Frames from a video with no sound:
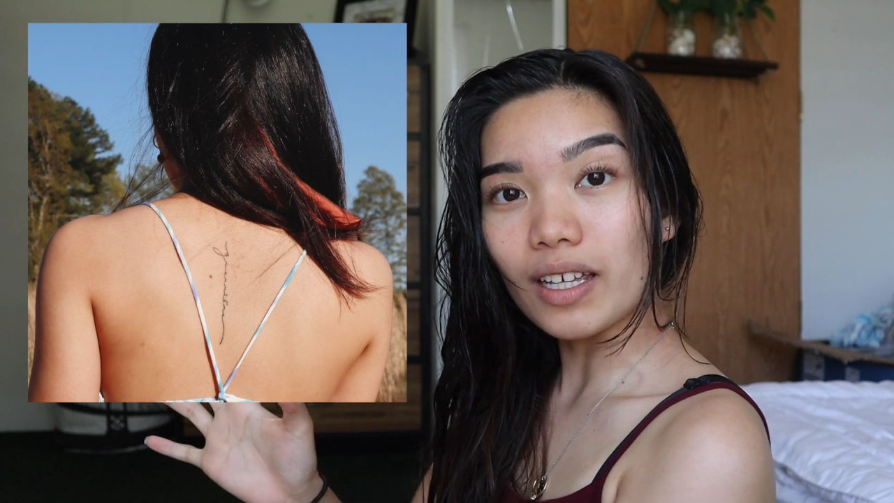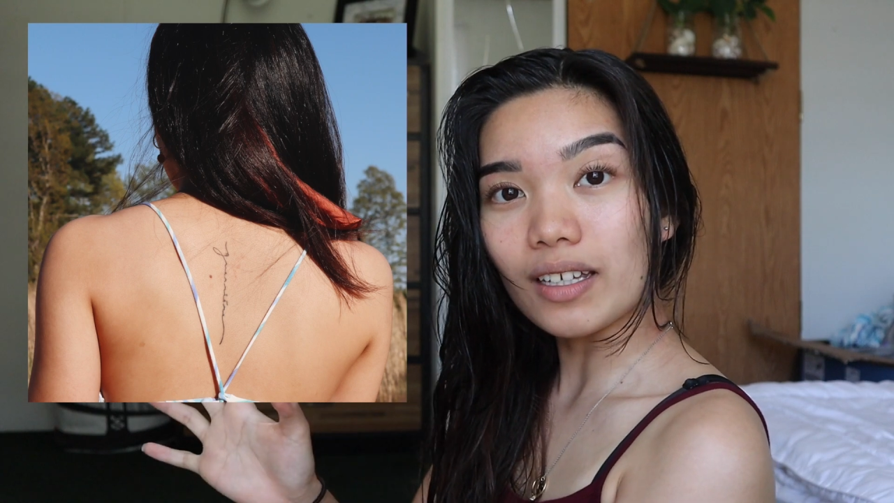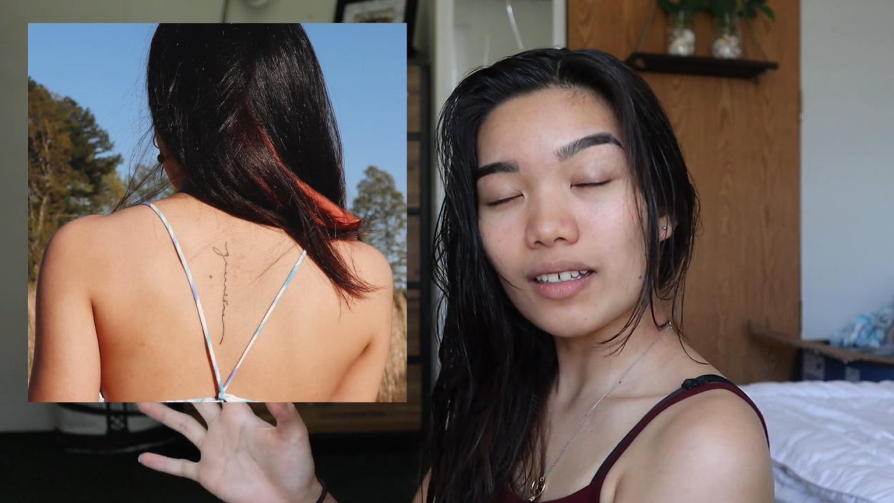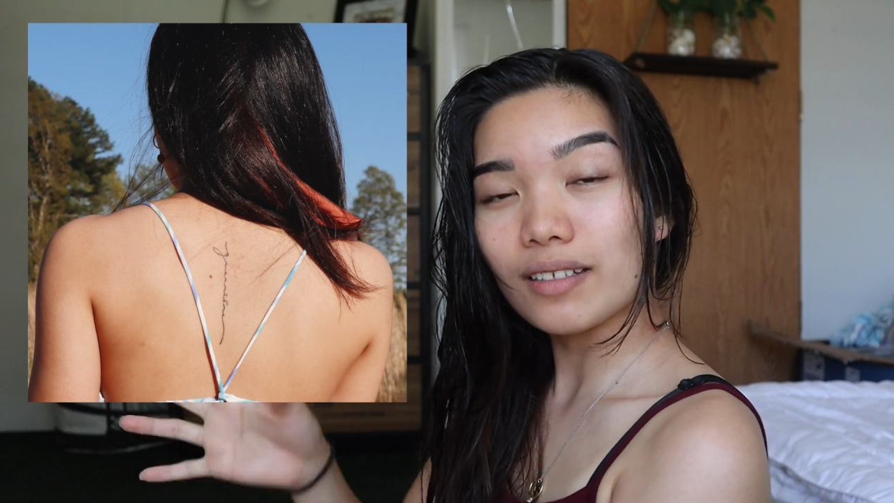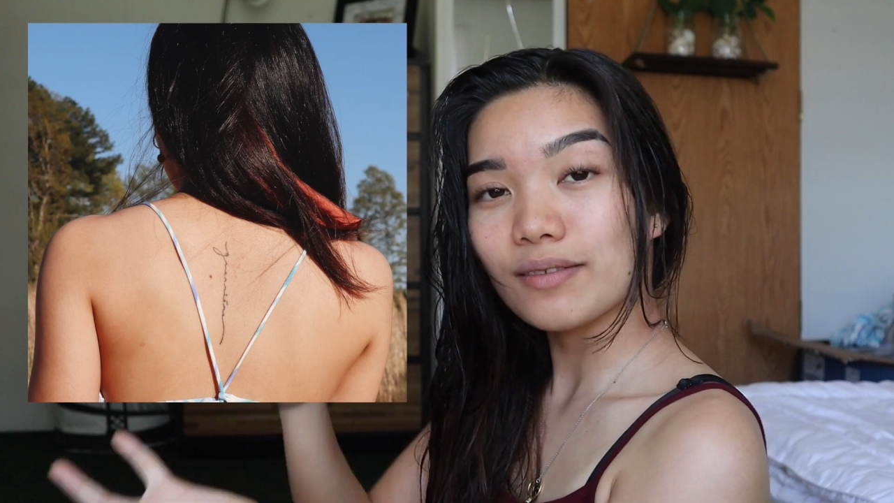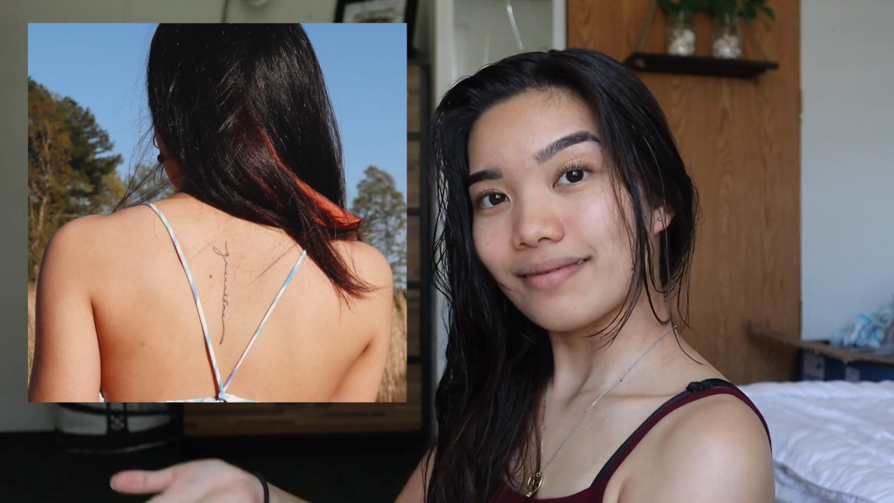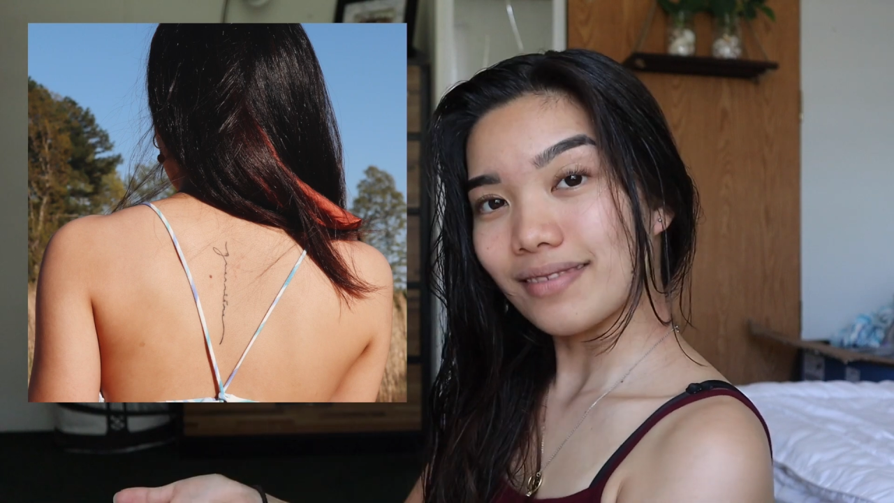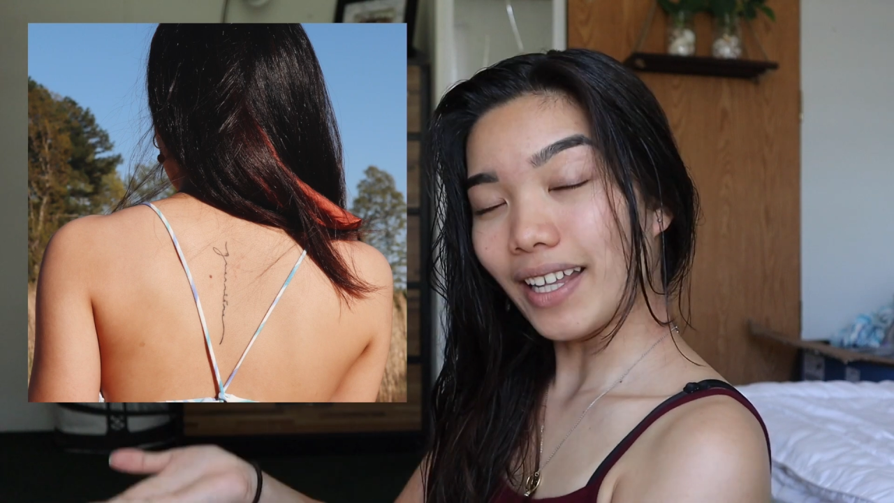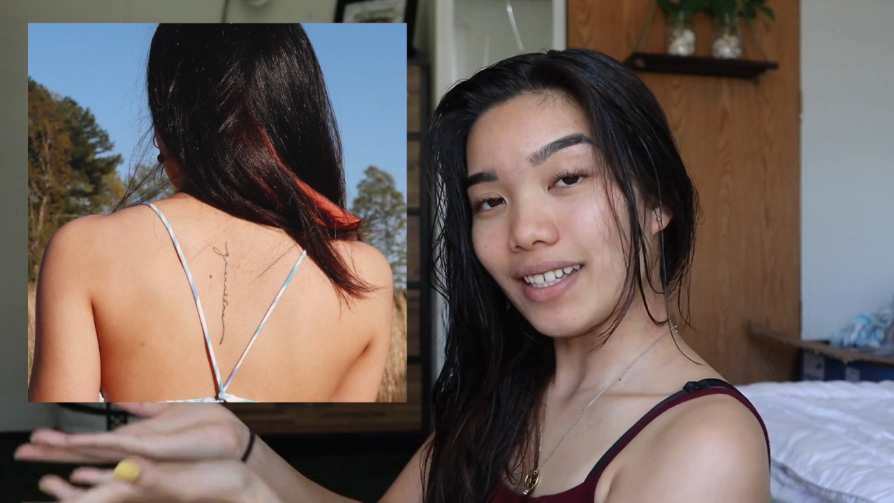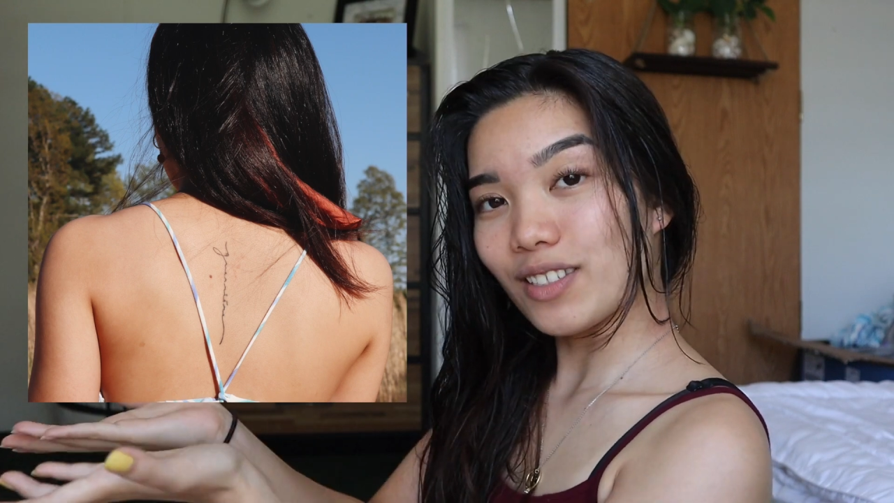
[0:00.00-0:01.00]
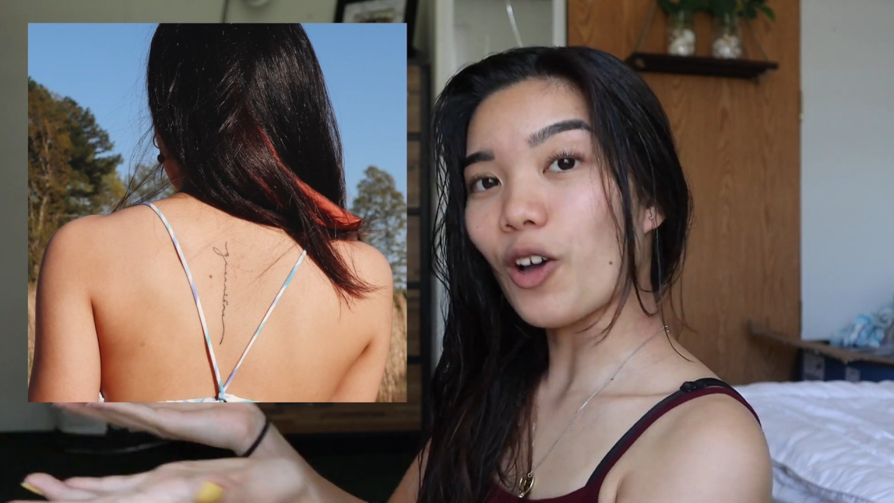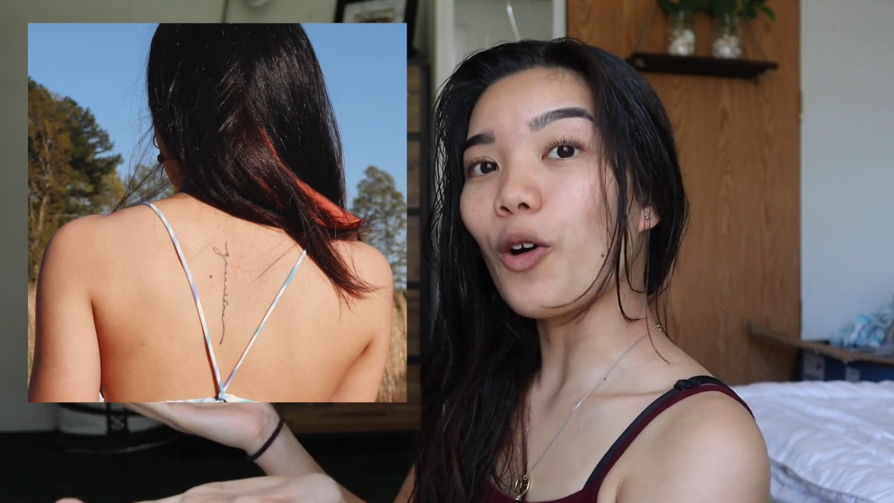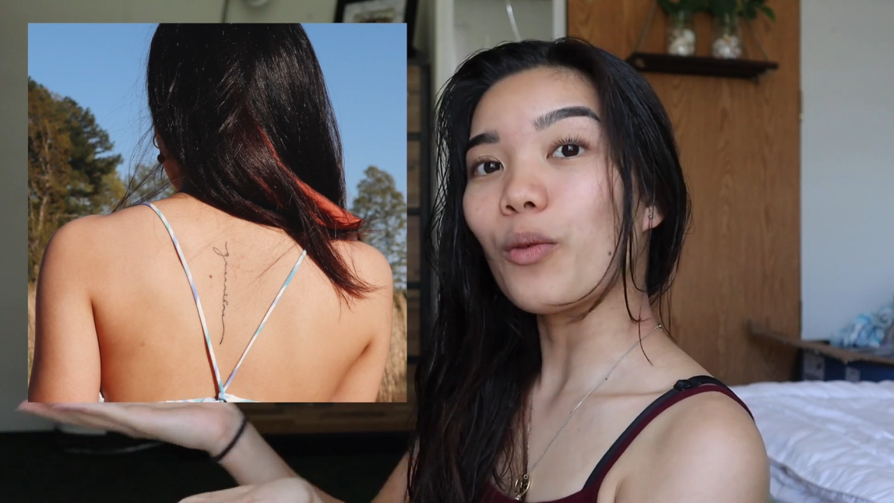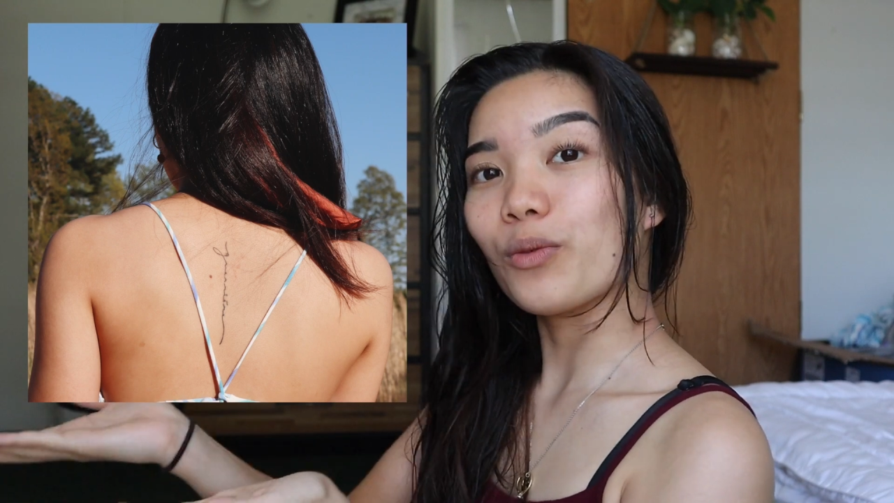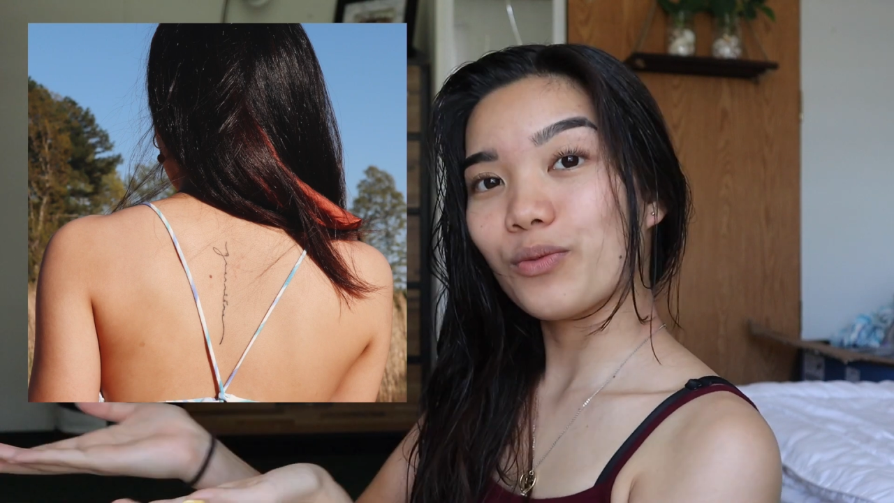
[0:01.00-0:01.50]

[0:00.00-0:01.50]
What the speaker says: like so.